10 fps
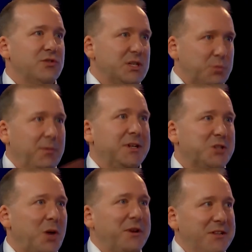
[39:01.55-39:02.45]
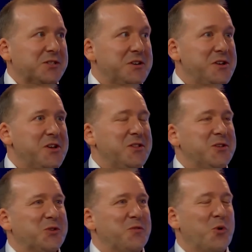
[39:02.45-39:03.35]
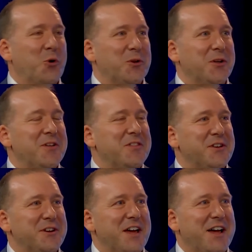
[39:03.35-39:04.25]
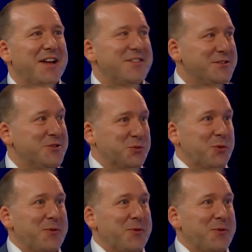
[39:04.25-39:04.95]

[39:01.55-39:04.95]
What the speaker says: And it's probably a topic that's sort of broader than just what